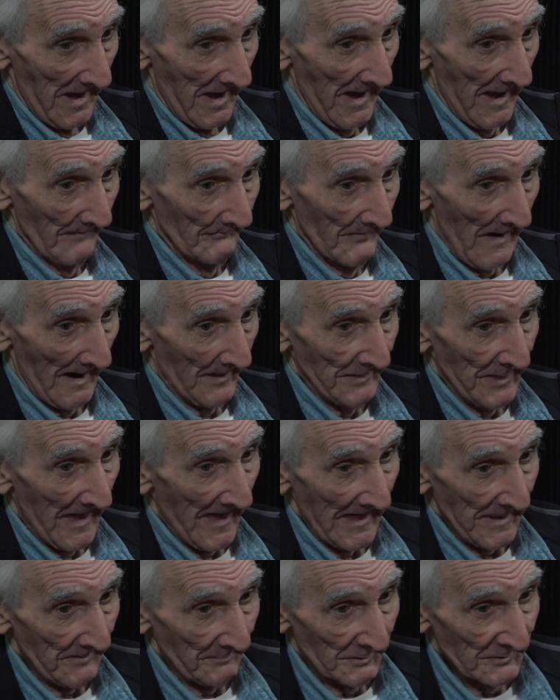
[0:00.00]
And my
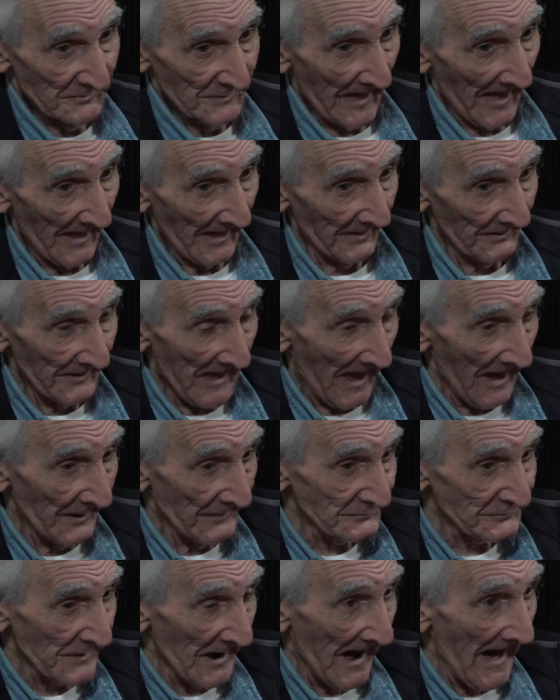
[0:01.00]
daddy was
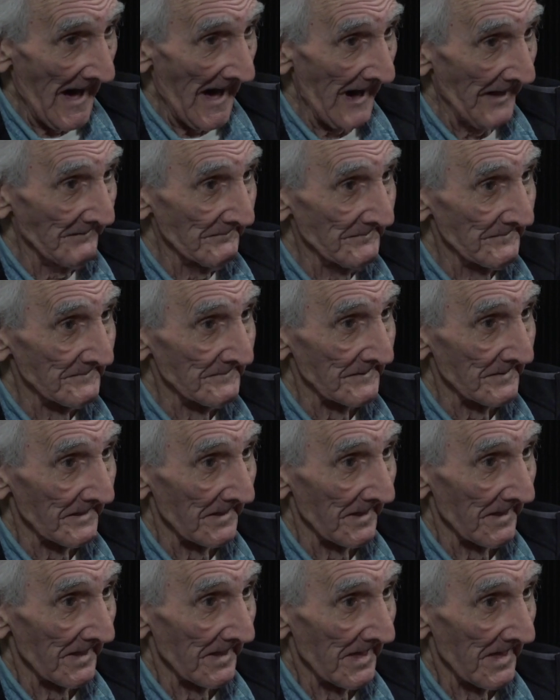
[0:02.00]
outside.
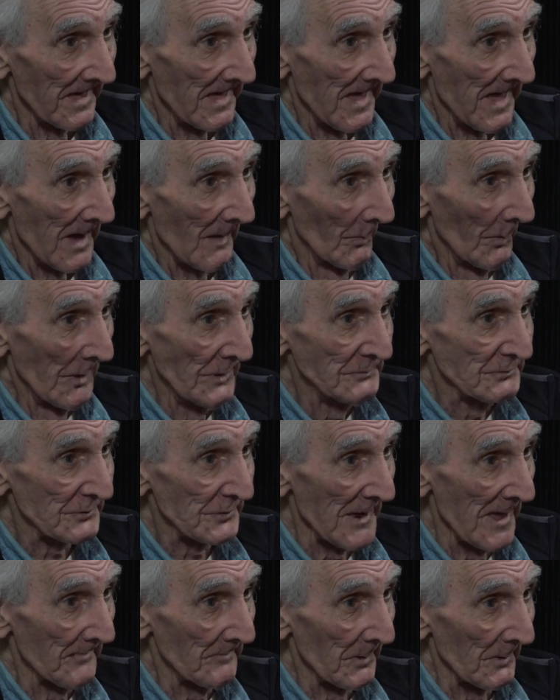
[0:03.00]
We'd
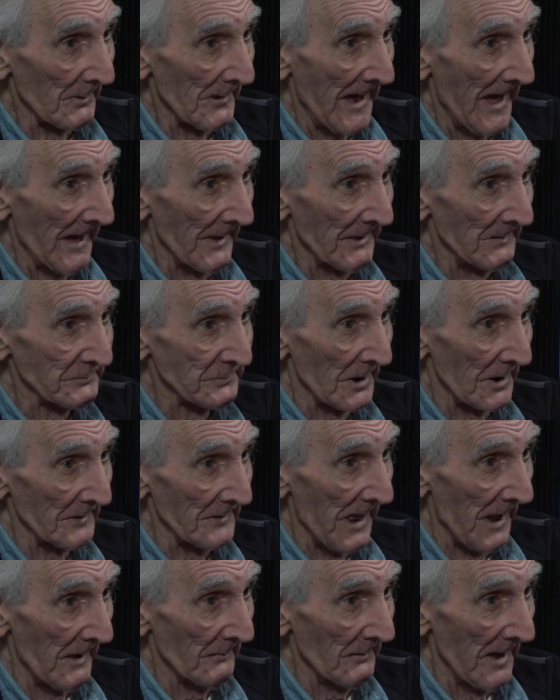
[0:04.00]
slip around and turn
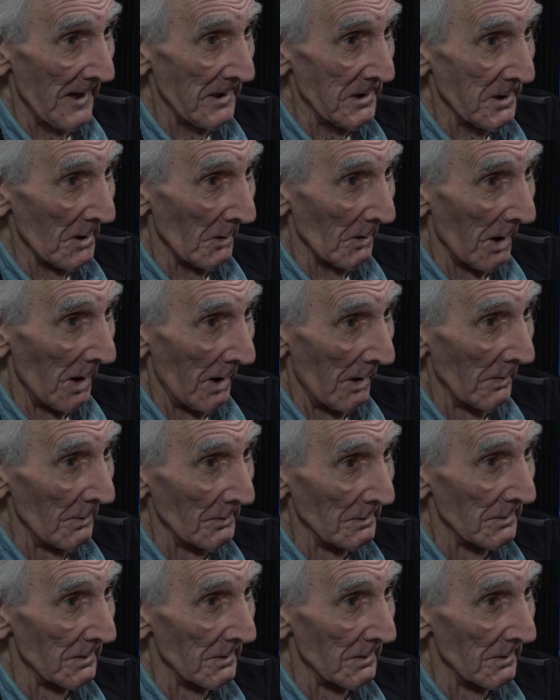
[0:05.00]
that radio on.